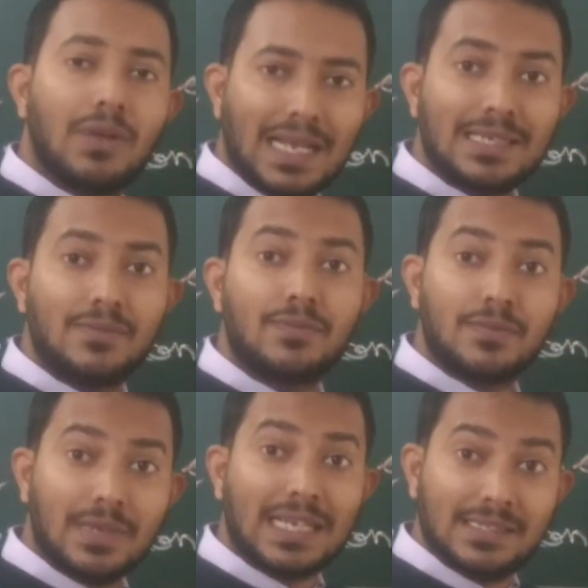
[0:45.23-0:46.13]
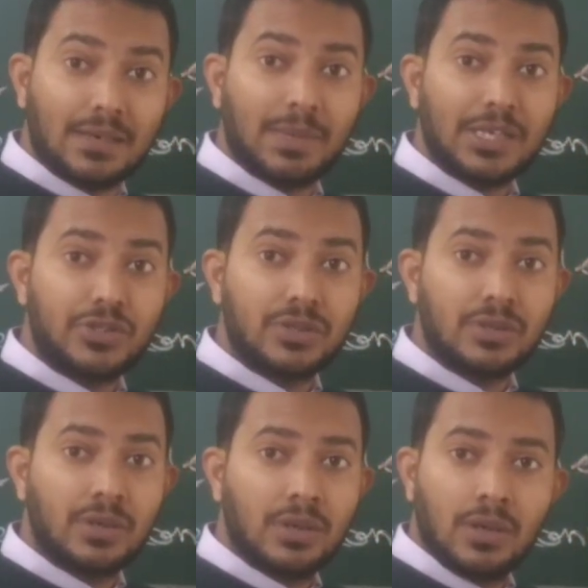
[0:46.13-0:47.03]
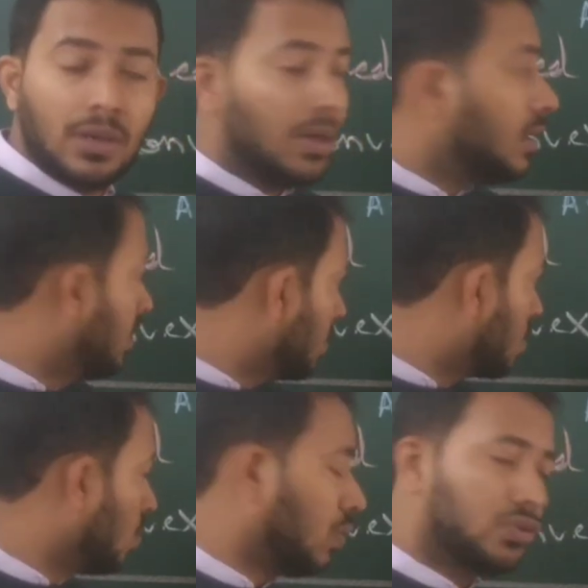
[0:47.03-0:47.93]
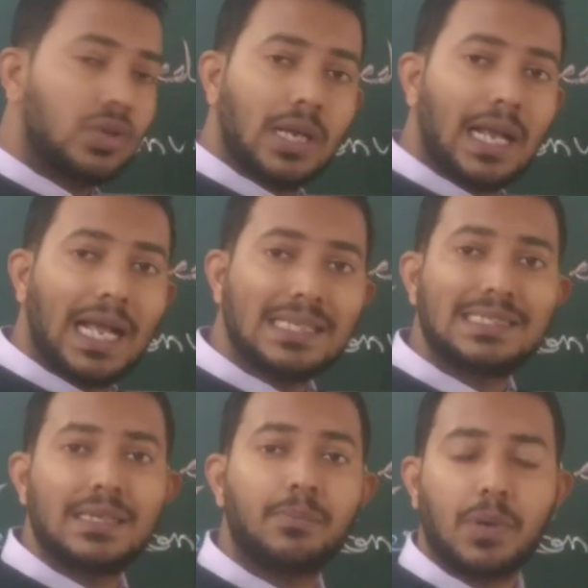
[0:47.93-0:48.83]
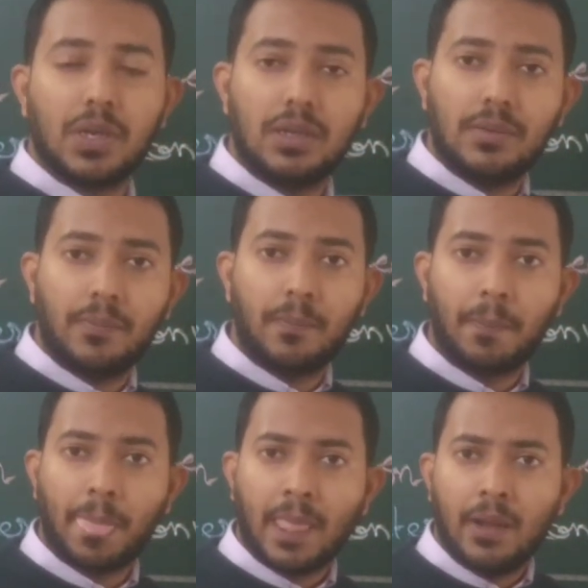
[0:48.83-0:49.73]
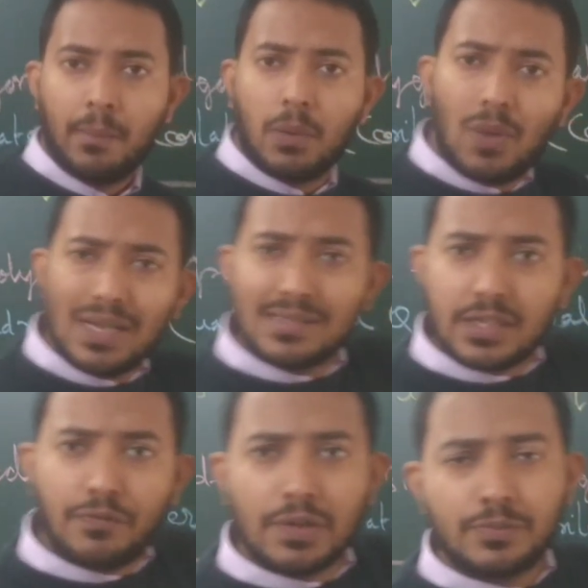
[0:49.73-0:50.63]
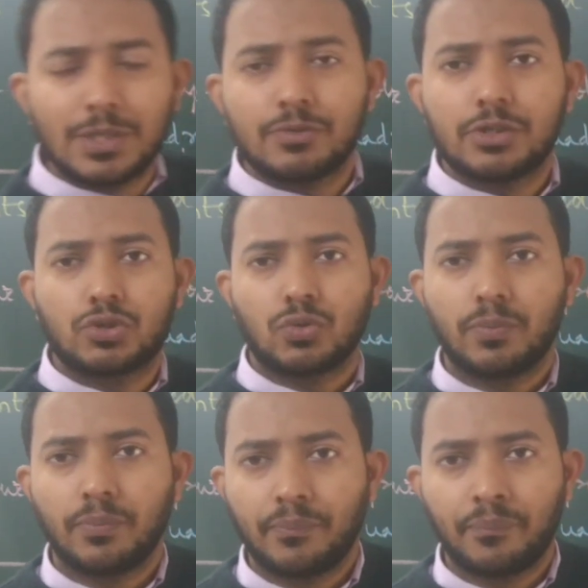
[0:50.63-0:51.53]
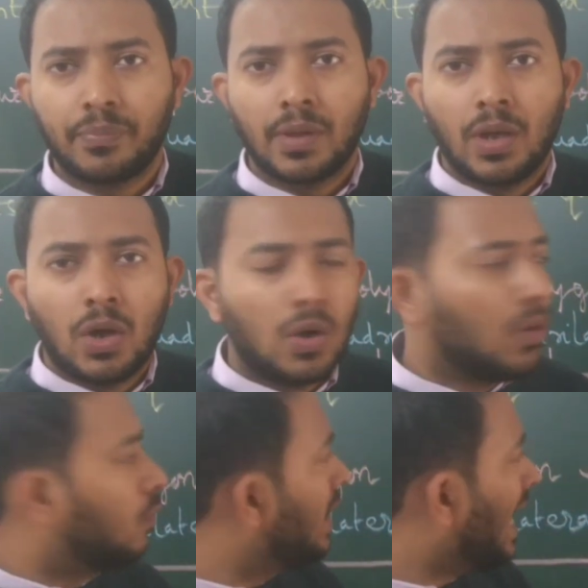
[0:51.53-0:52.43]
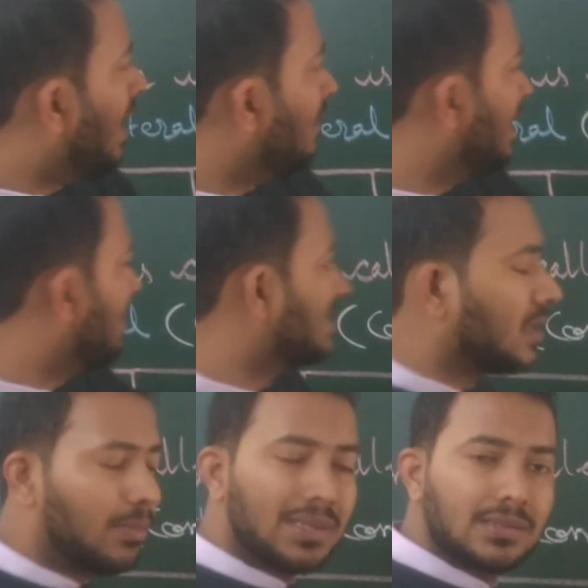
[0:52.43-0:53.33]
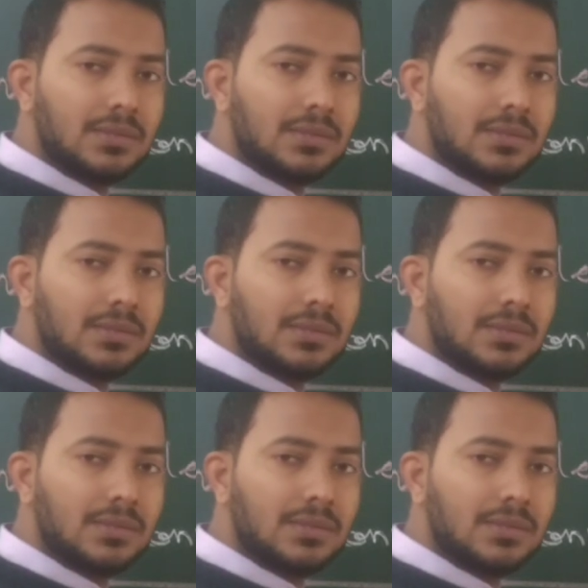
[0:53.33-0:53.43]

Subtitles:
line segment, closed and simple. But what is the difference between these two? We have in our syllabus